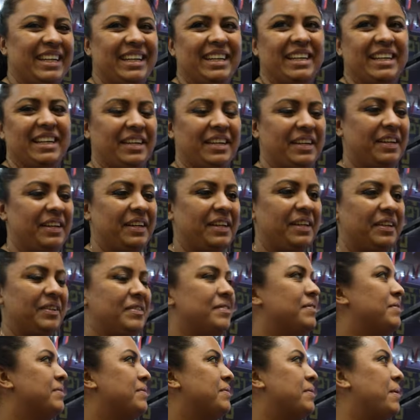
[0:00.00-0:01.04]
Nayeli. Come on. Come
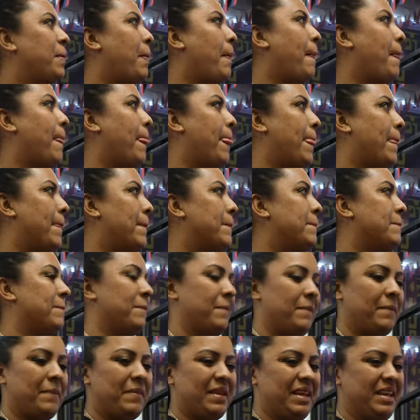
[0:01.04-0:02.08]
in and see
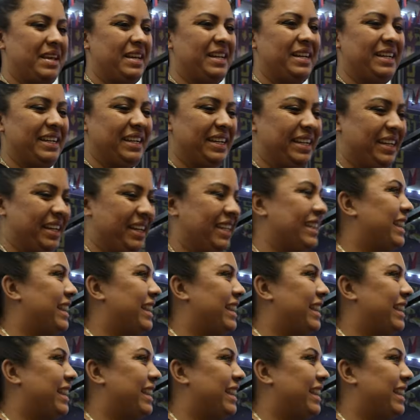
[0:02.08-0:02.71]
her.